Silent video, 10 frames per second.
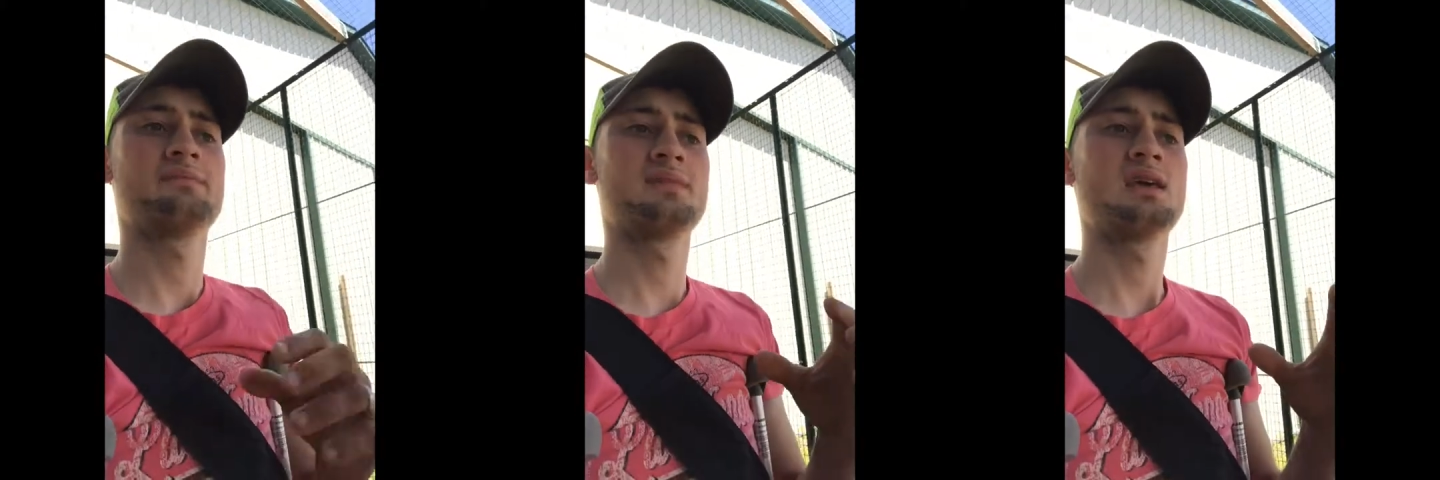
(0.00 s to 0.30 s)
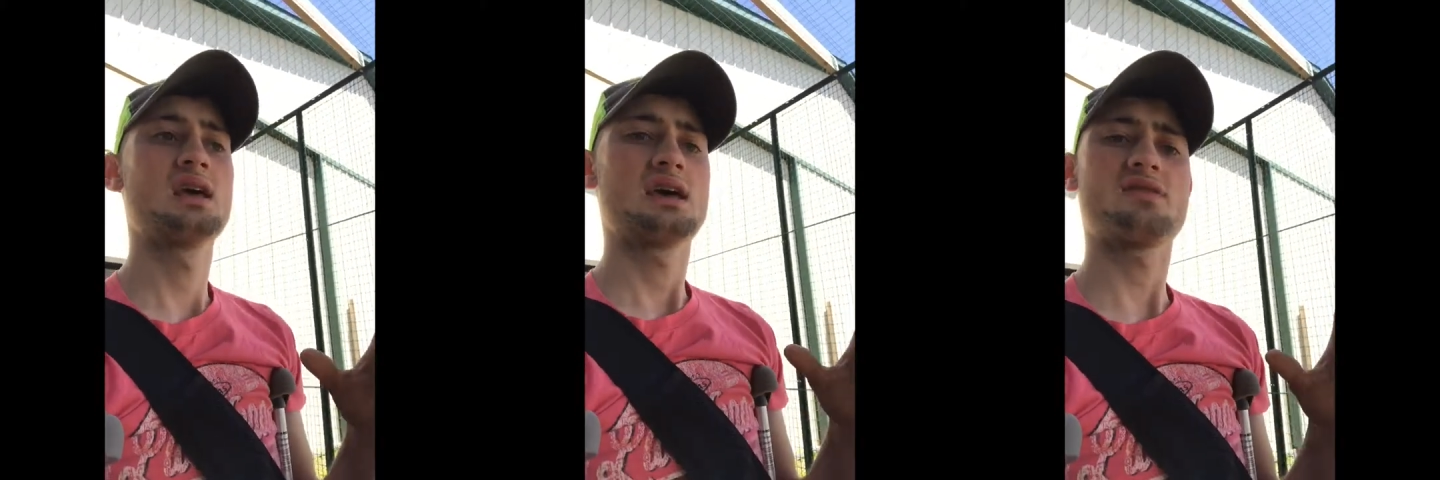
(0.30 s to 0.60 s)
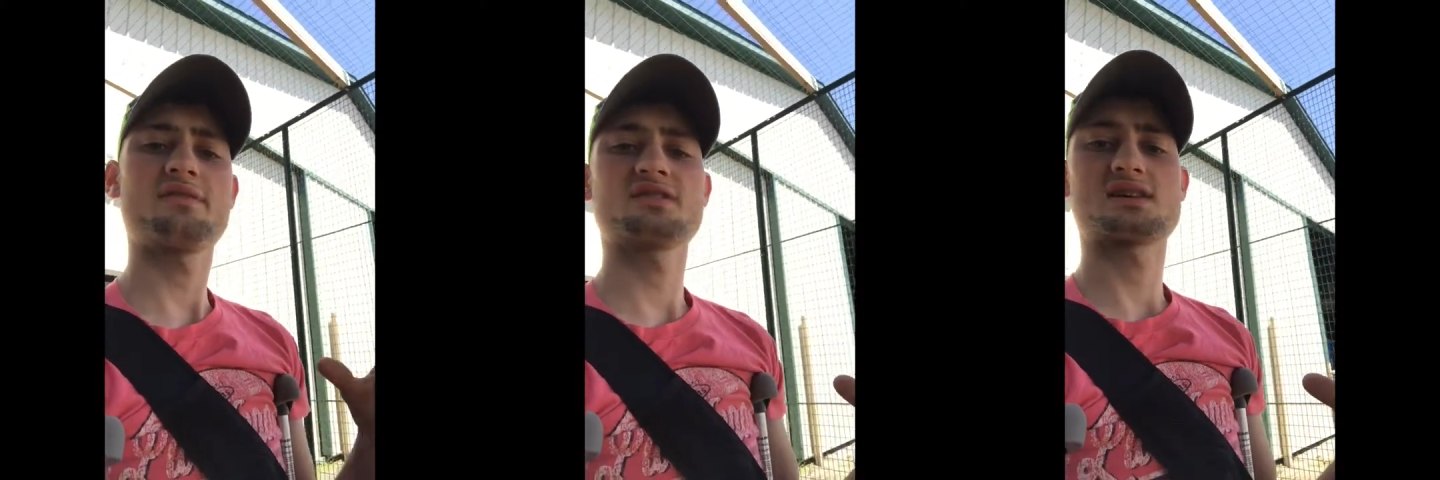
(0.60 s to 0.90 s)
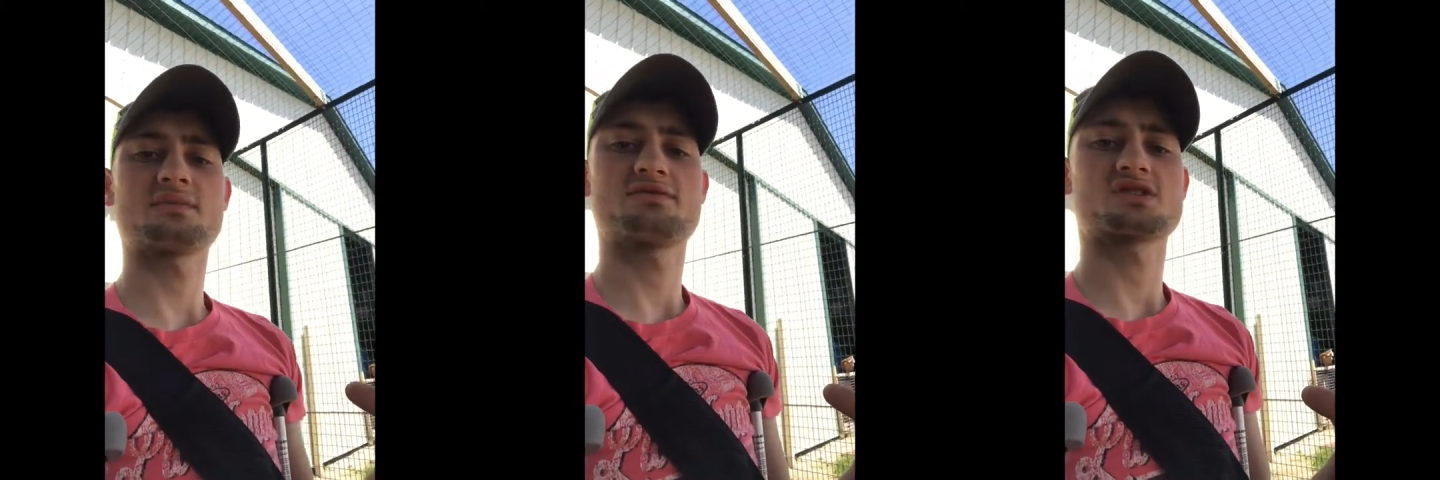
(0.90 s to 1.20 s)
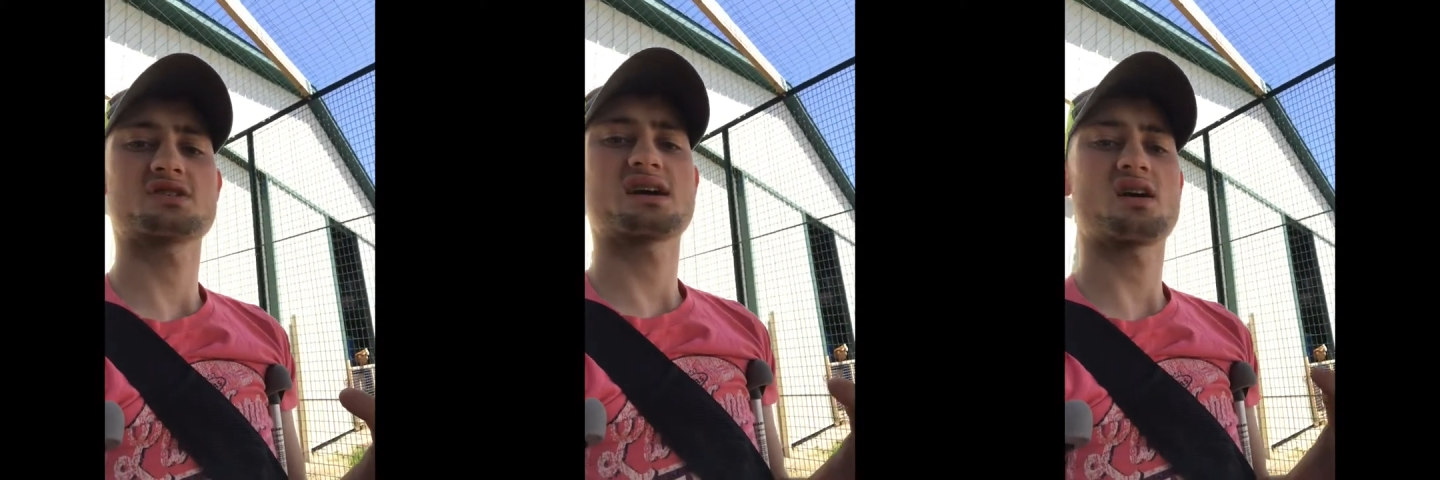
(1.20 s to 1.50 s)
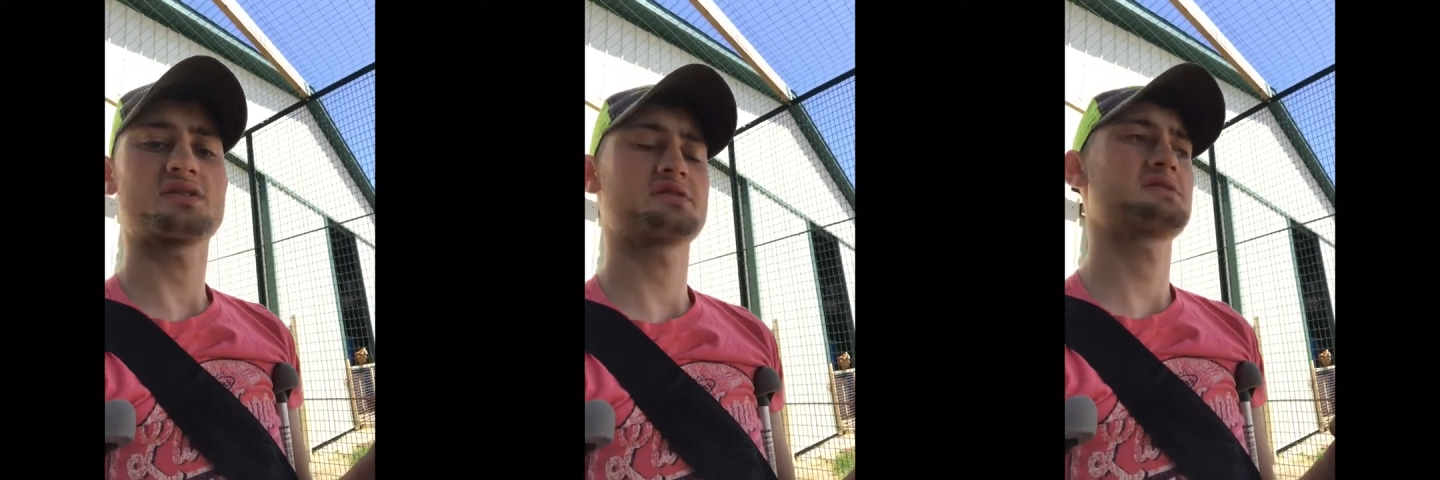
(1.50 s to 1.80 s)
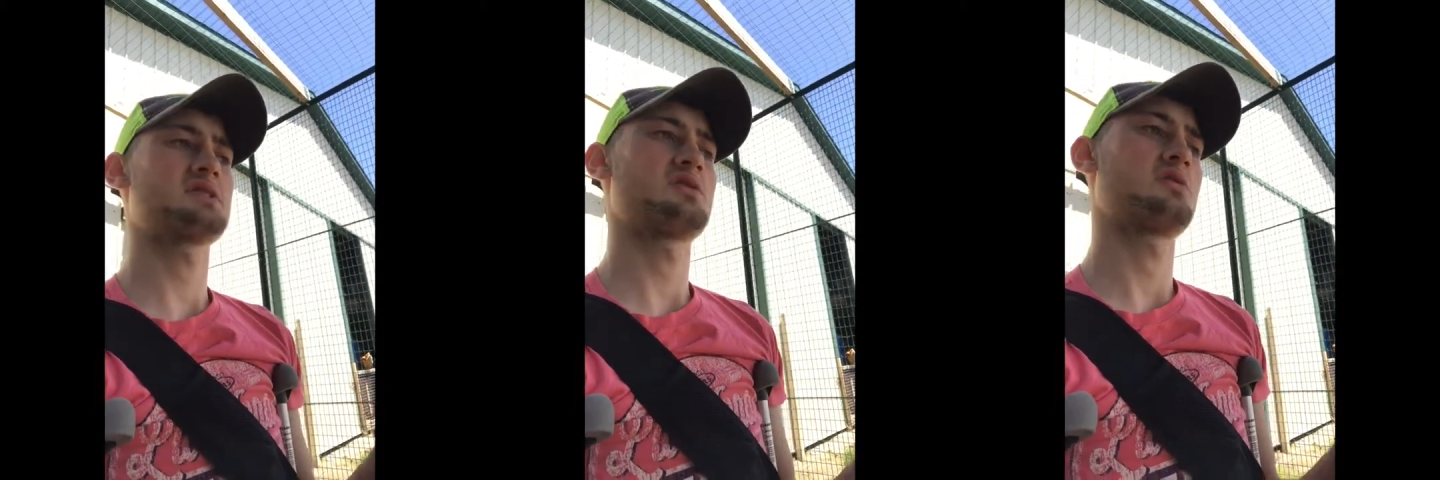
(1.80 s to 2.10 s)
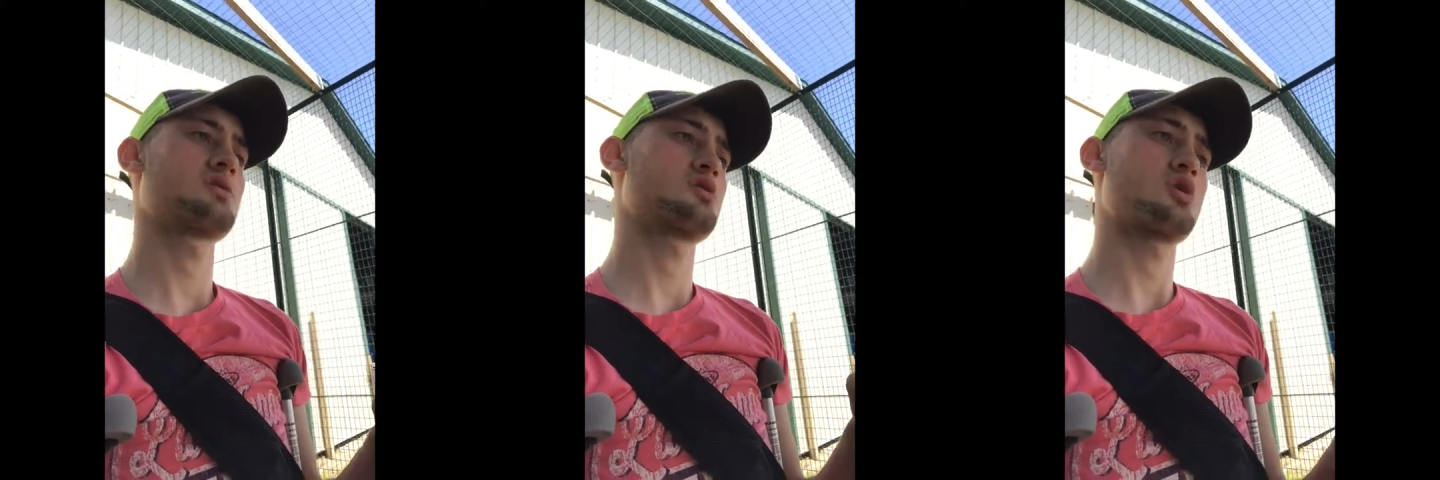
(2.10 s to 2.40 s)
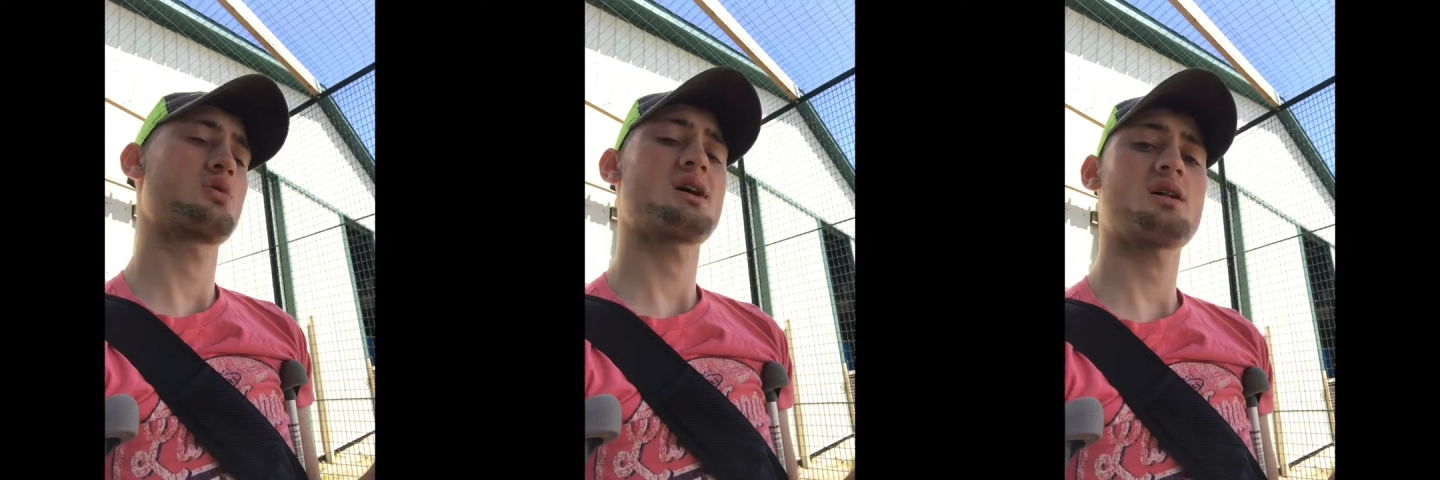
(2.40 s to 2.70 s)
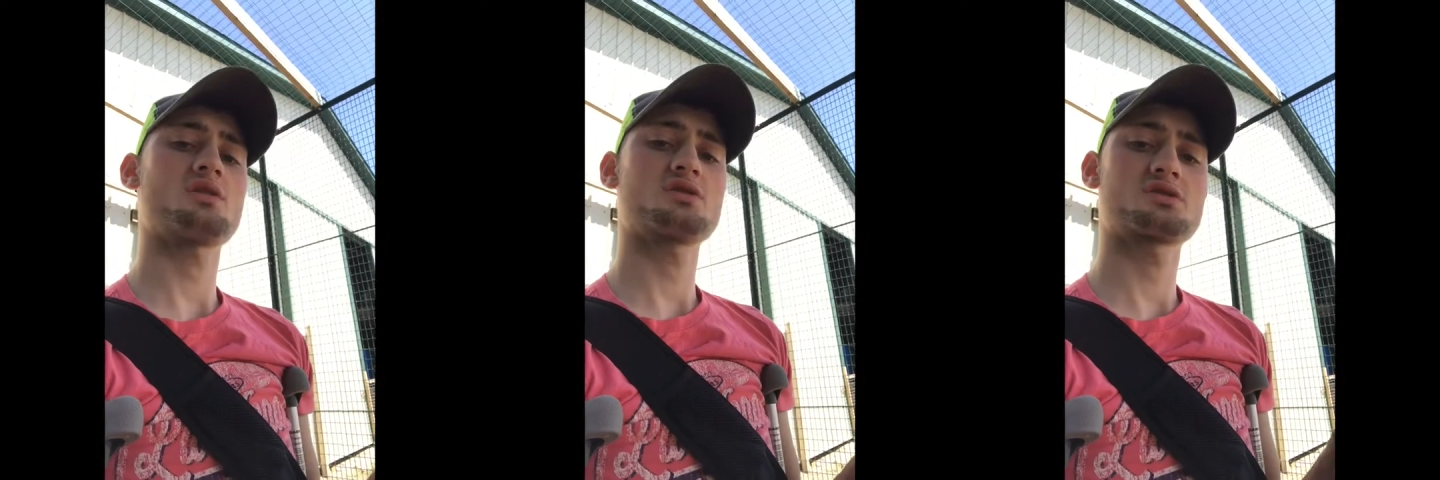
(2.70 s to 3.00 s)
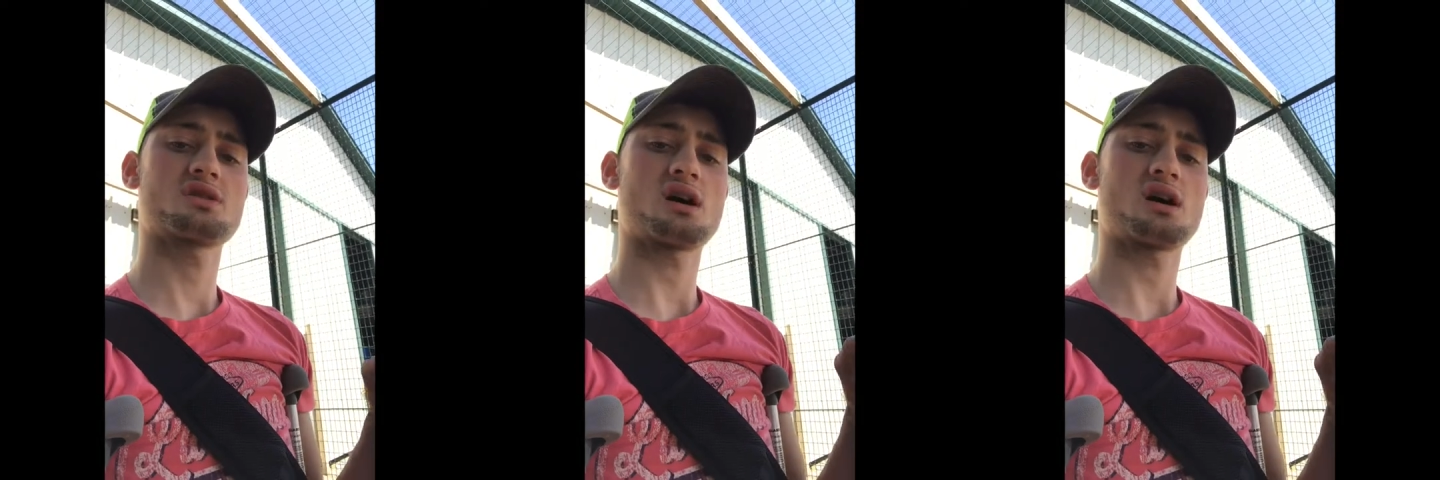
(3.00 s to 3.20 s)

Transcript: if you lived in a subdivision, they also sell crow collars.